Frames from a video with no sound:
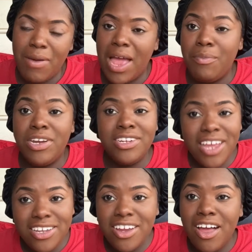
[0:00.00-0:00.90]
I
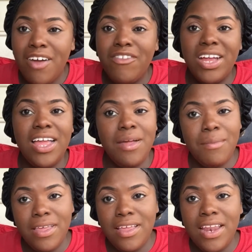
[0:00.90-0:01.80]
appreciate y'all for
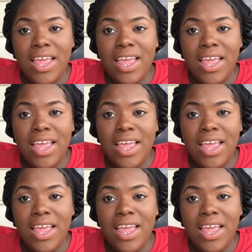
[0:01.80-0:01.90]
coming